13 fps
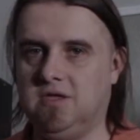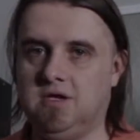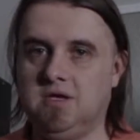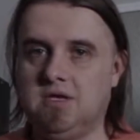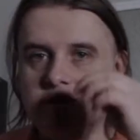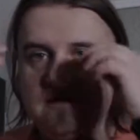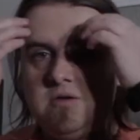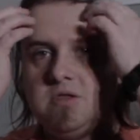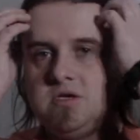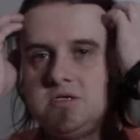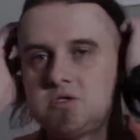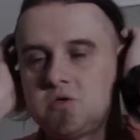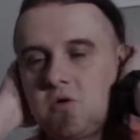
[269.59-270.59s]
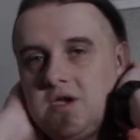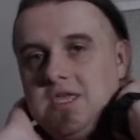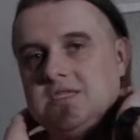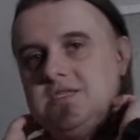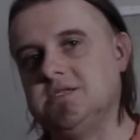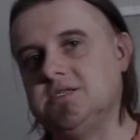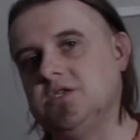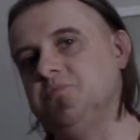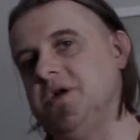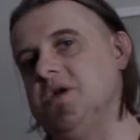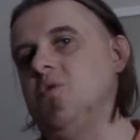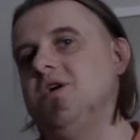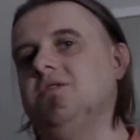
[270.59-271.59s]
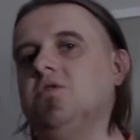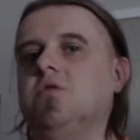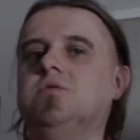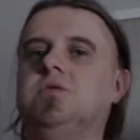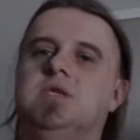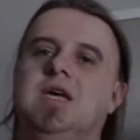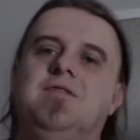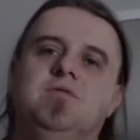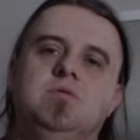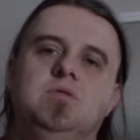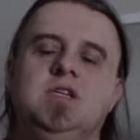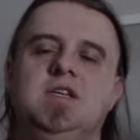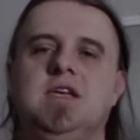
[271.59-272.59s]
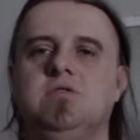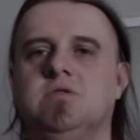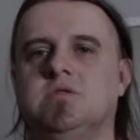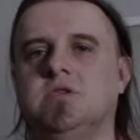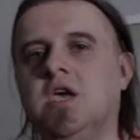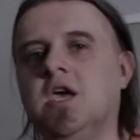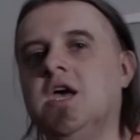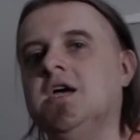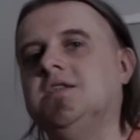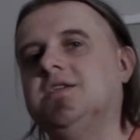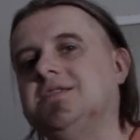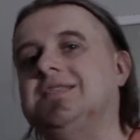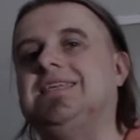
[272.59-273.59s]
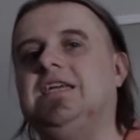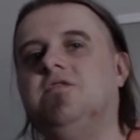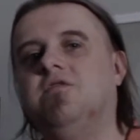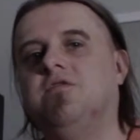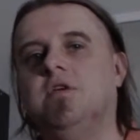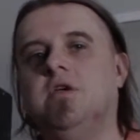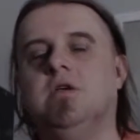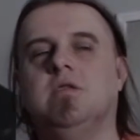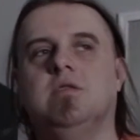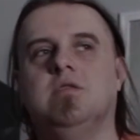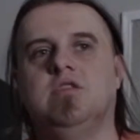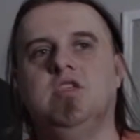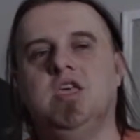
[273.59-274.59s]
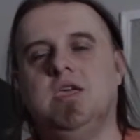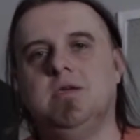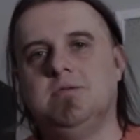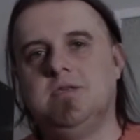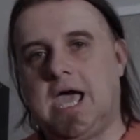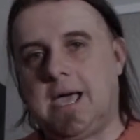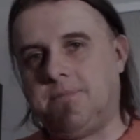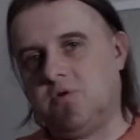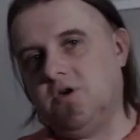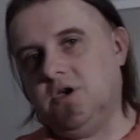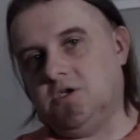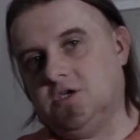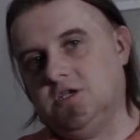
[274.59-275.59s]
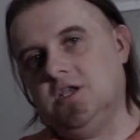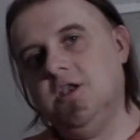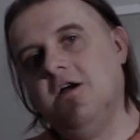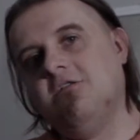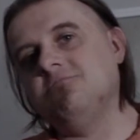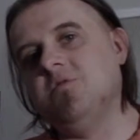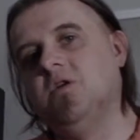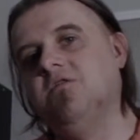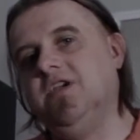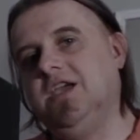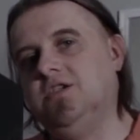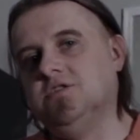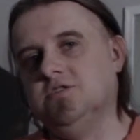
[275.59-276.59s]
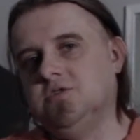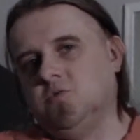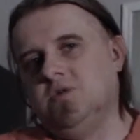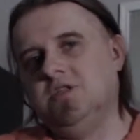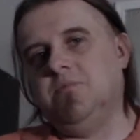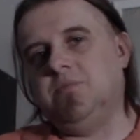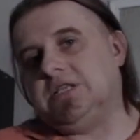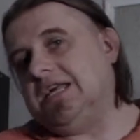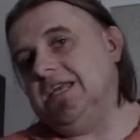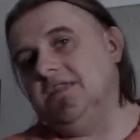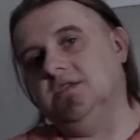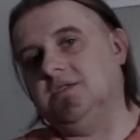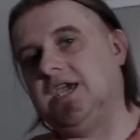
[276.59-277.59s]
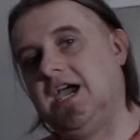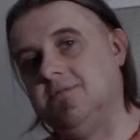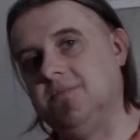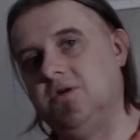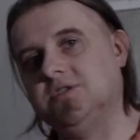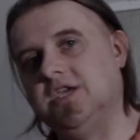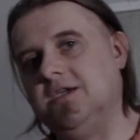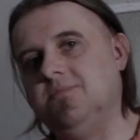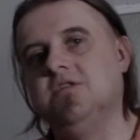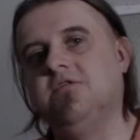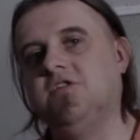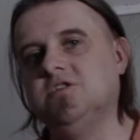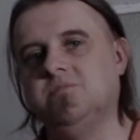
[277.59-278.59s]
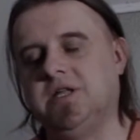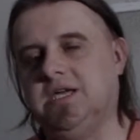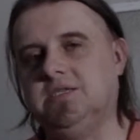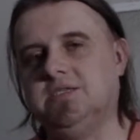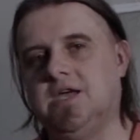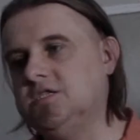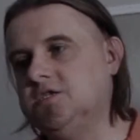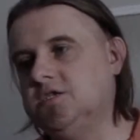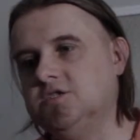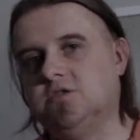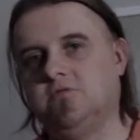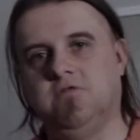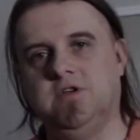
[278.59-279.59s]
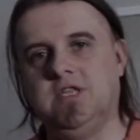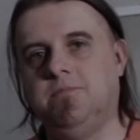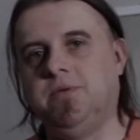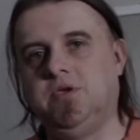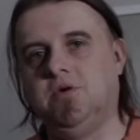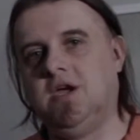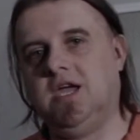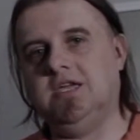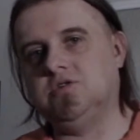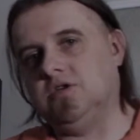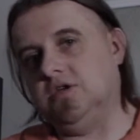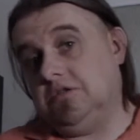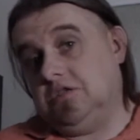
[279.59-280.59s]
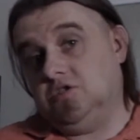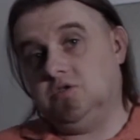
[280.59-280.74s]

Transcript: The story that does explain why the ghost is after the teenagers doesn't give the apparition enough motivation to really play this cat and mouse game in the first place. It's just really pure hatred.